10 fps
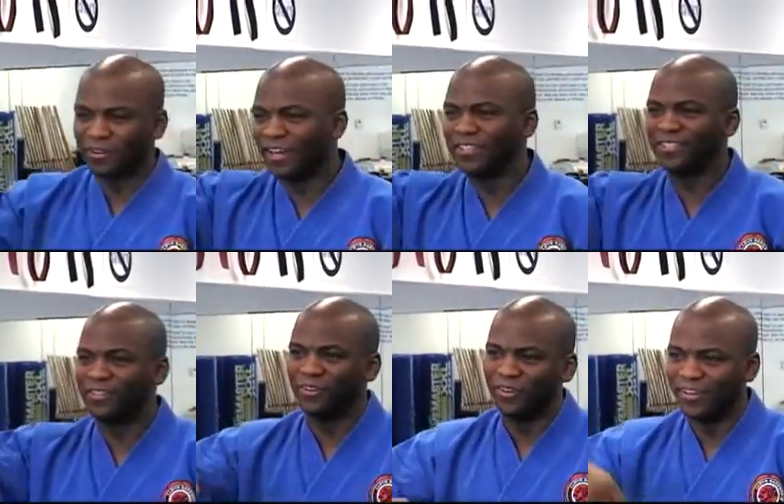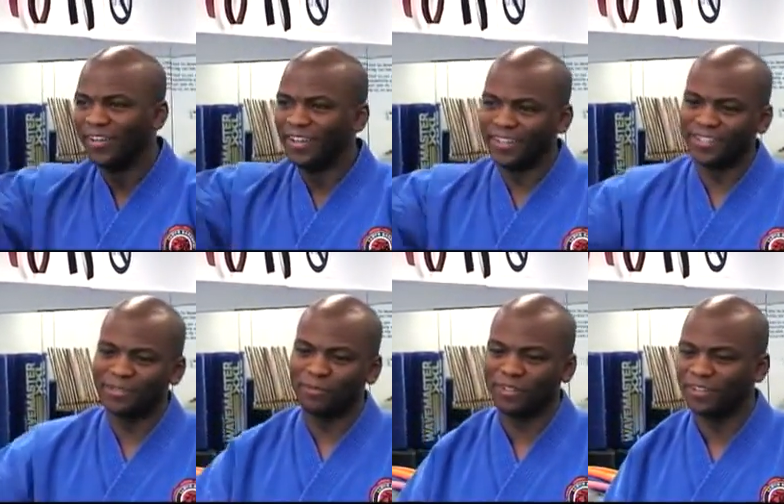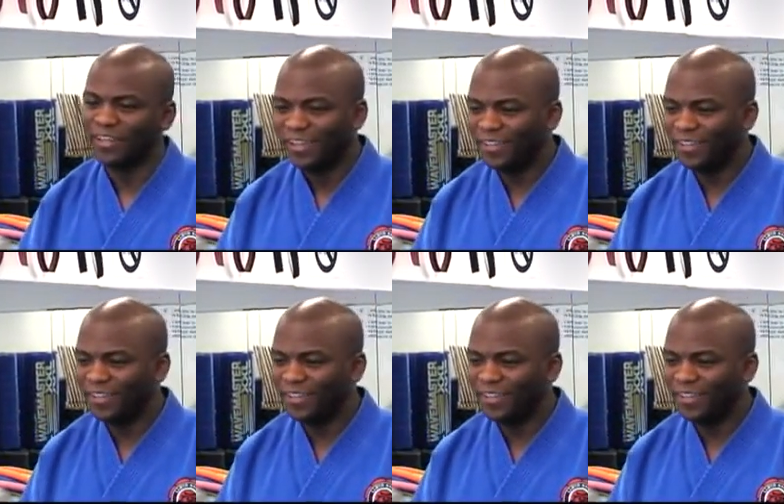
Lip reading: Go down to the store and get some sugar.